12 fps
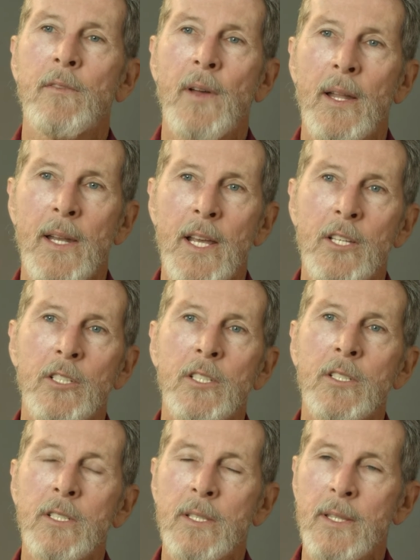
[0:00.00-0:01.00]

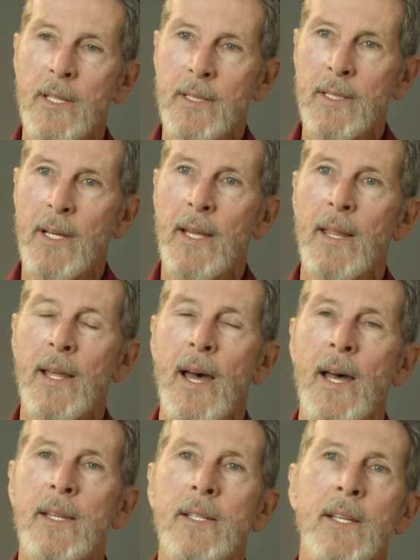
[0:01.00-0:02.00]
foundations and things like
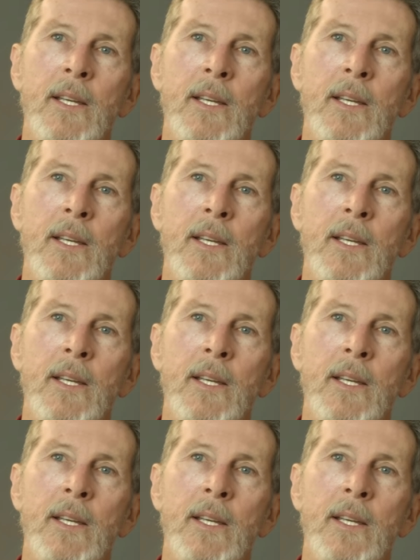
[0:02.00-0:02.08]
that.